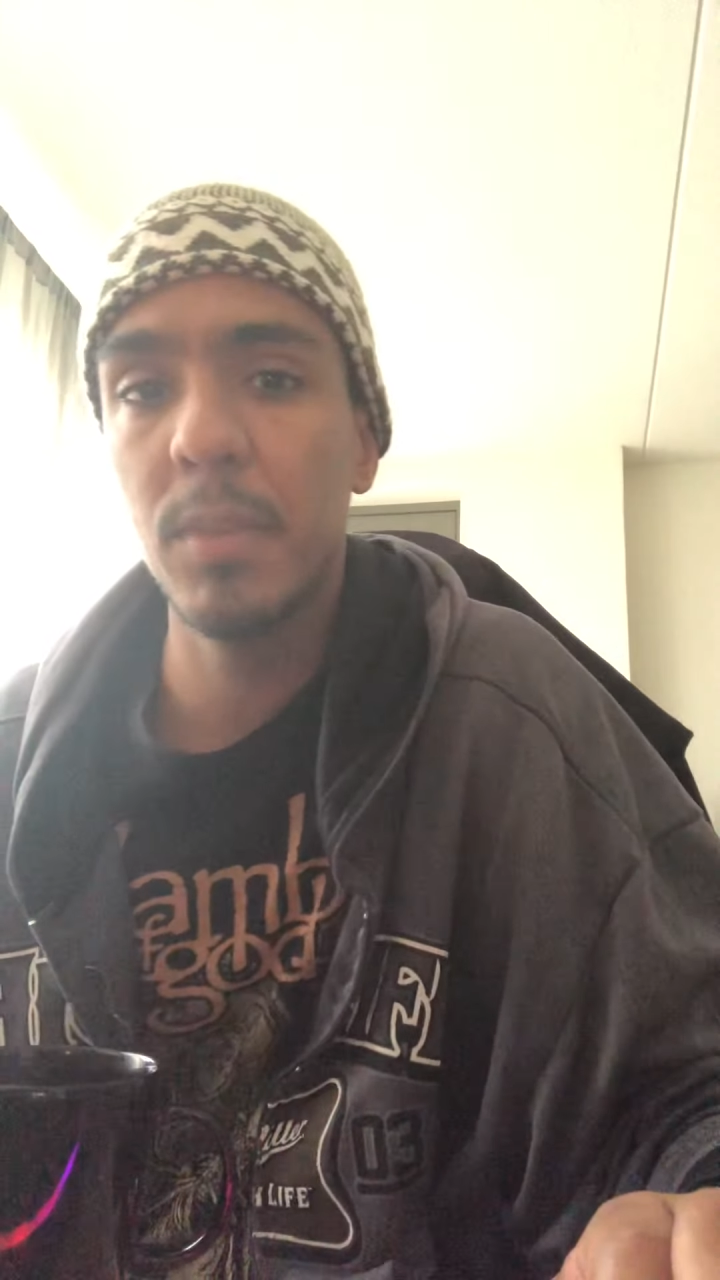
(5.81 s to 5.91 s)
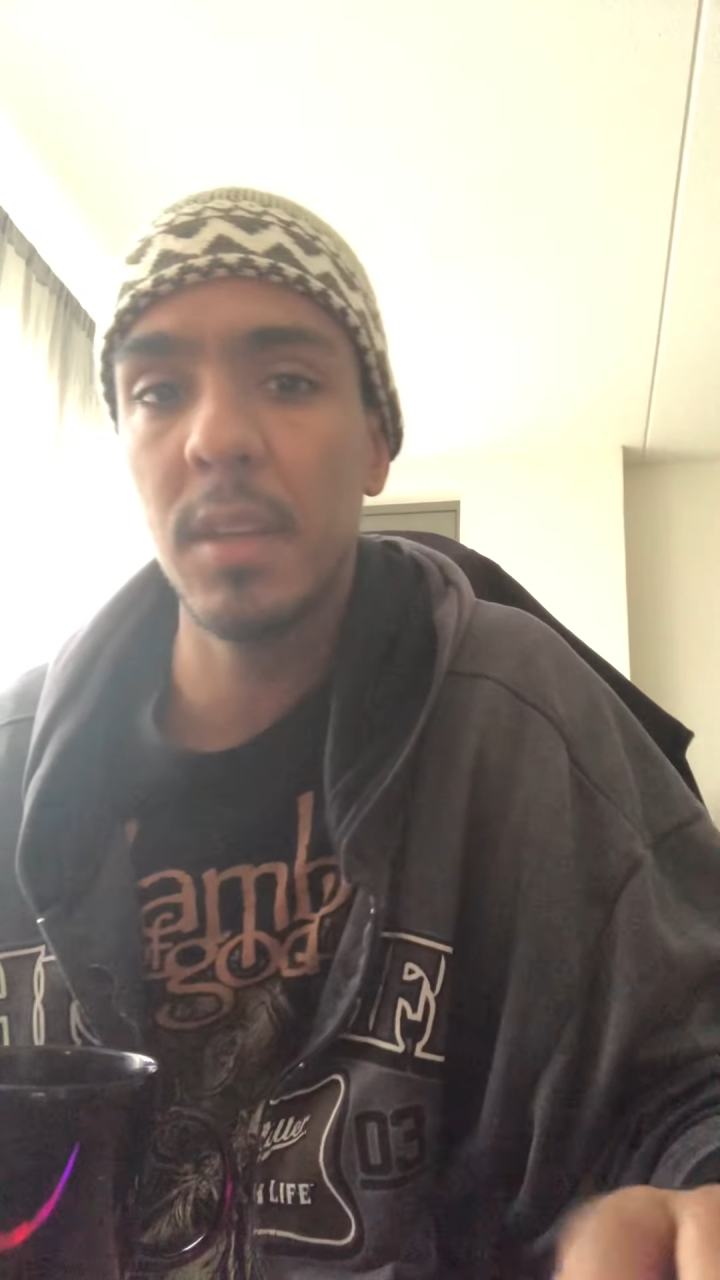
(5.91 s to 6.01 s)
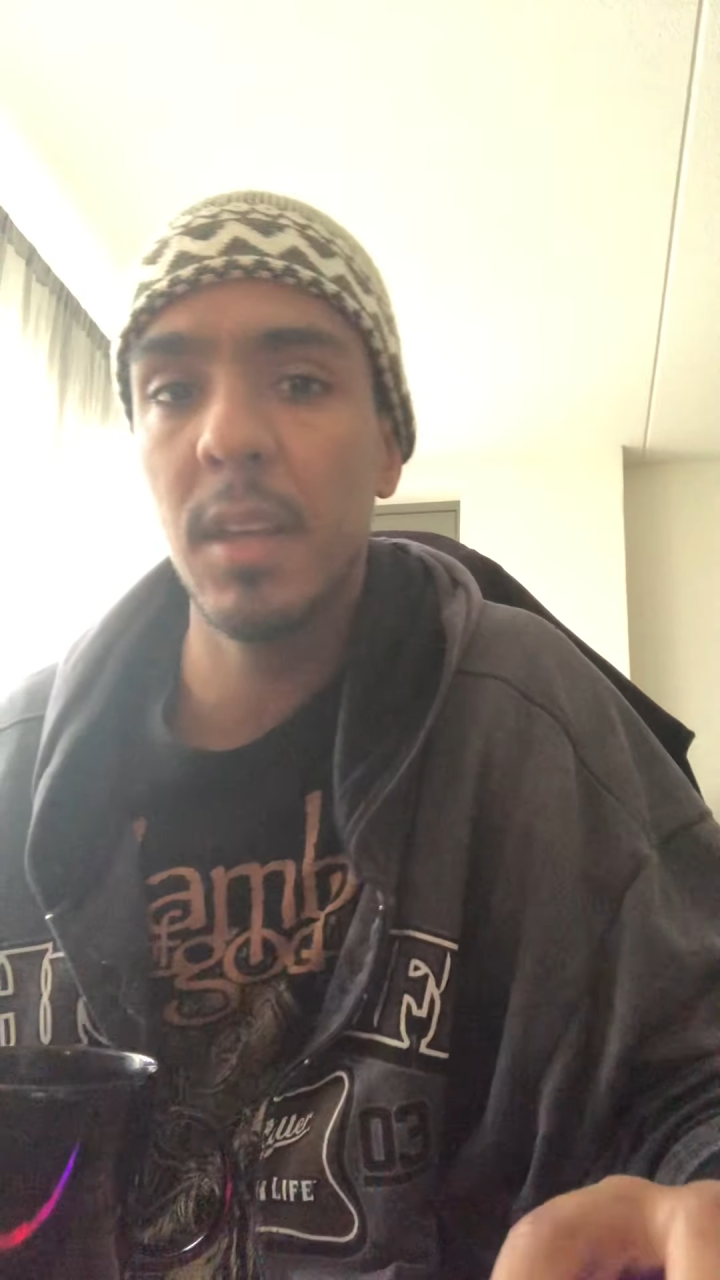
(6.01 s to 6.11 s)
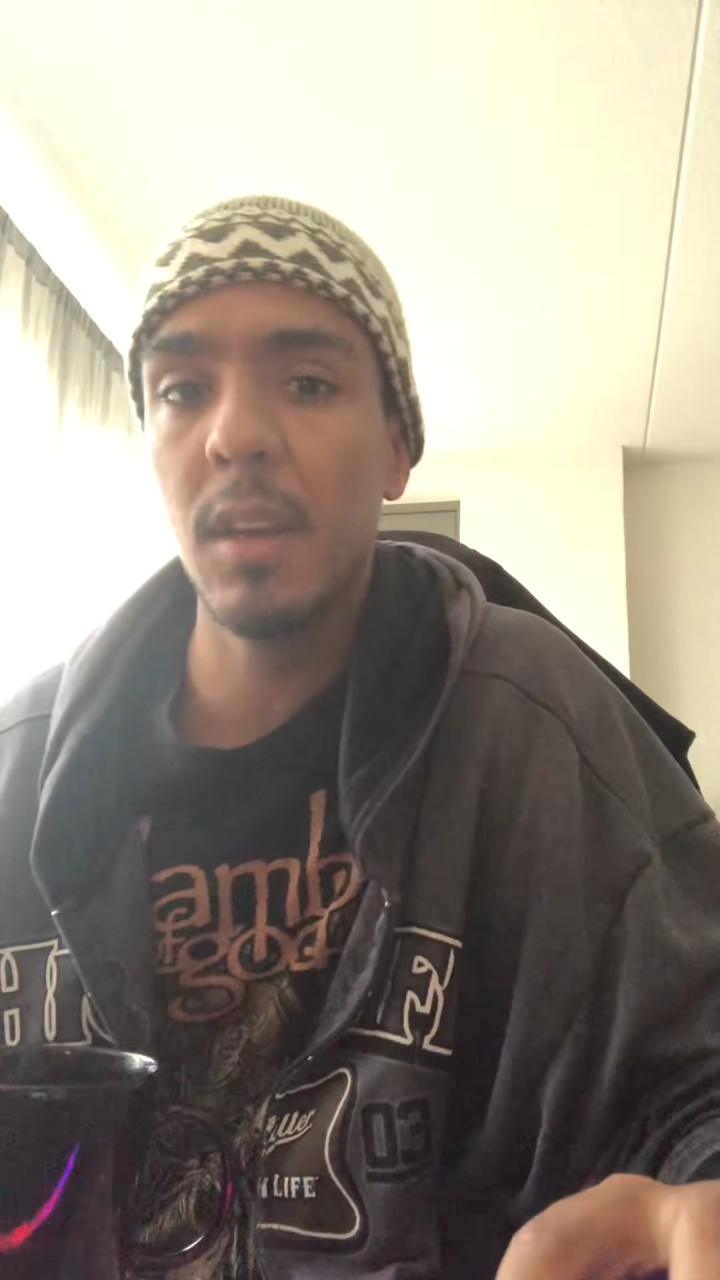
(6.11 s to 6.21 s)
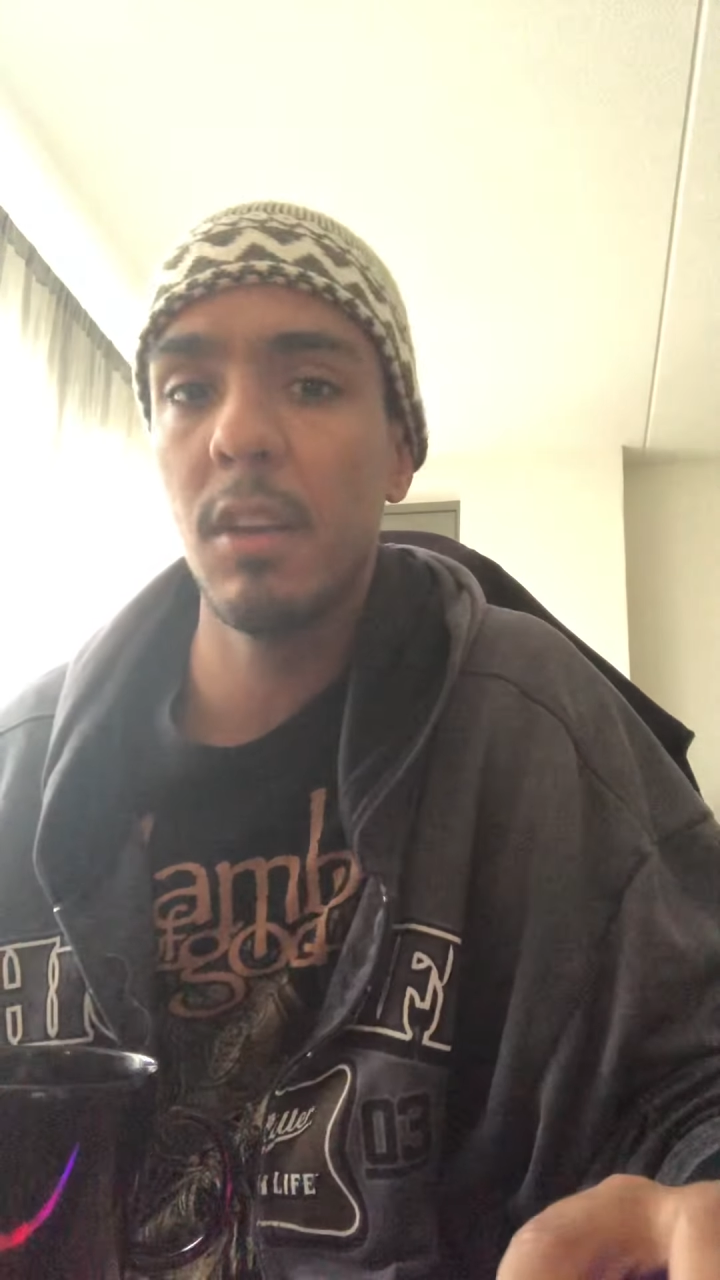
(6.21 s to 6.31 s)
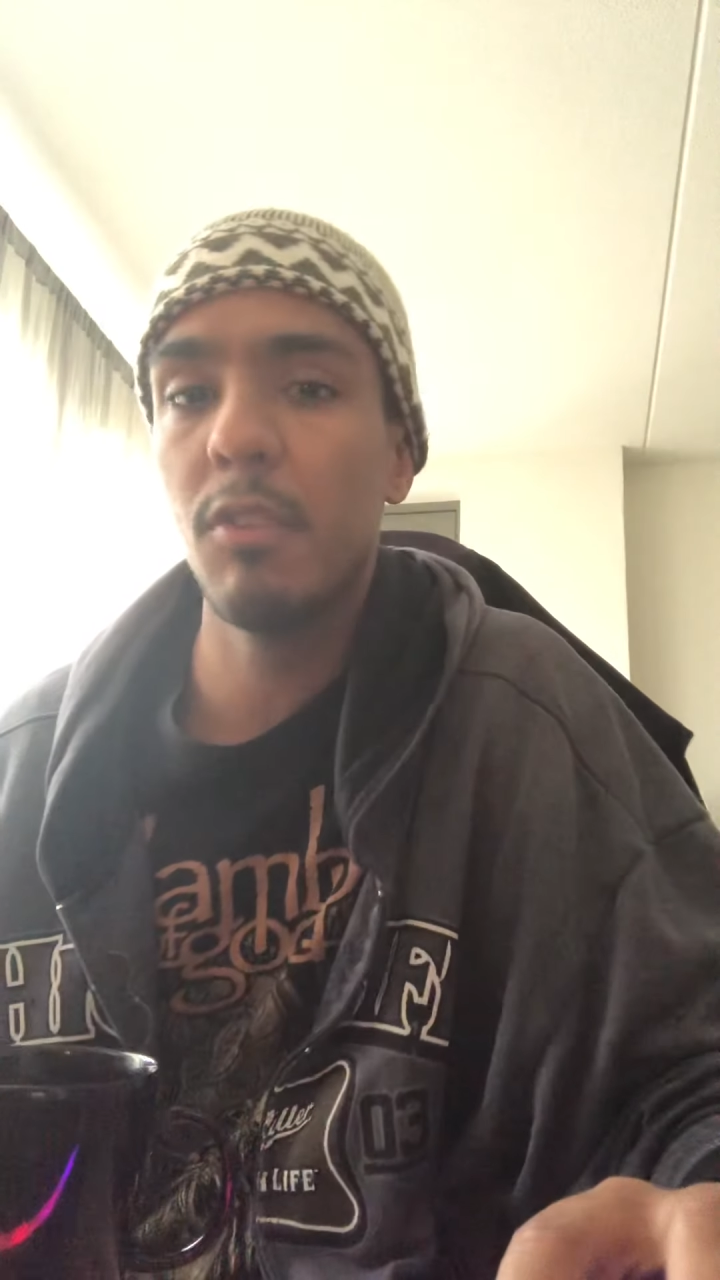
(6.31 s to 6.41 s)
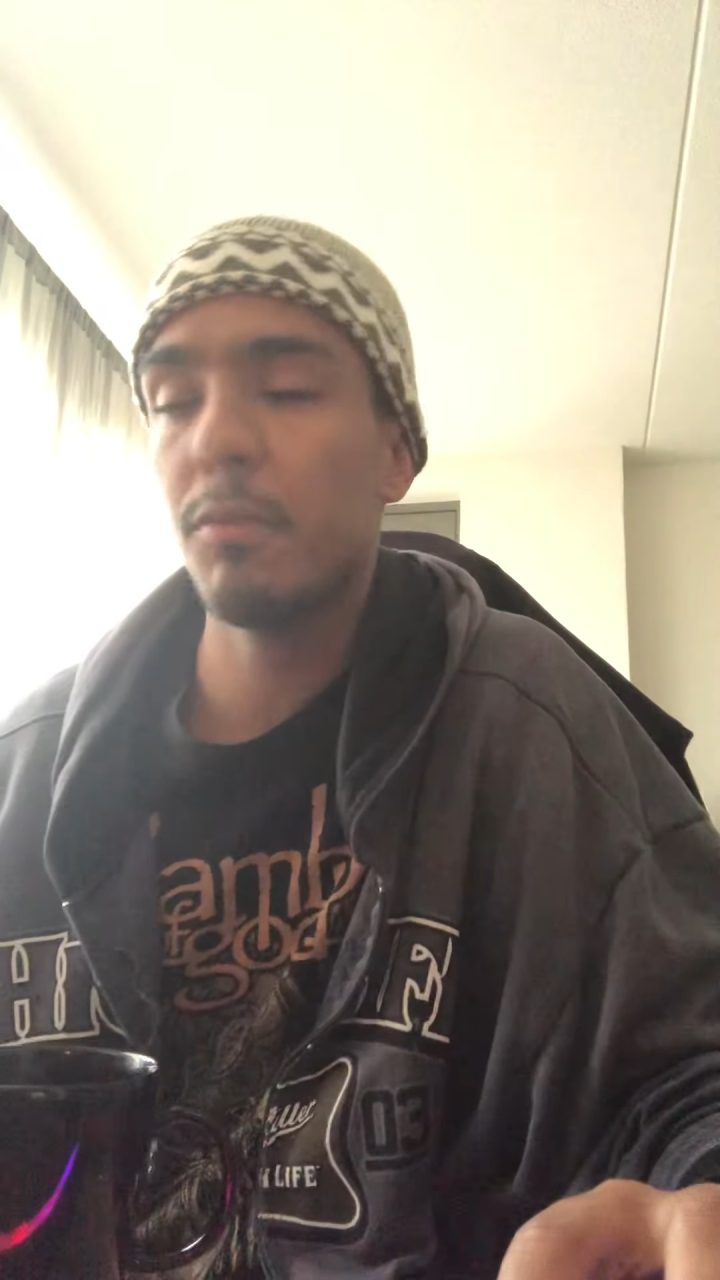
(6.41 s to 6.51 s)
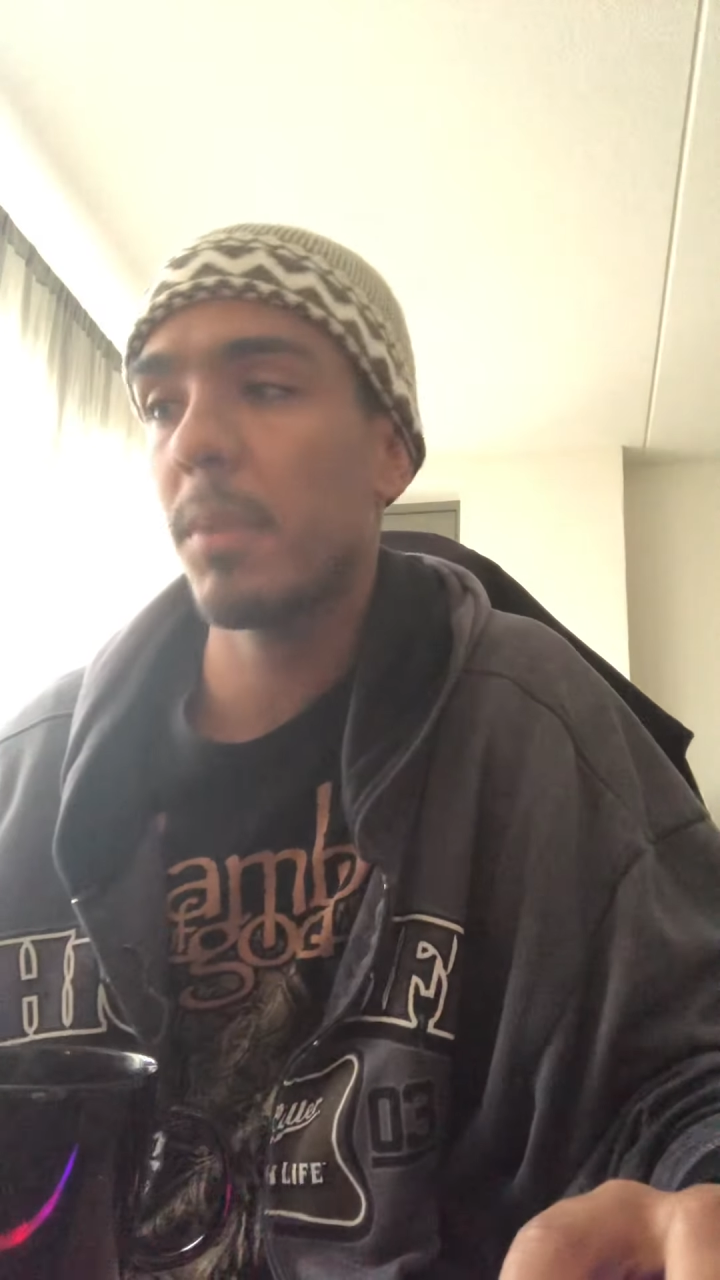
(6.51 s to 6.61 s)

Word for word: beginning of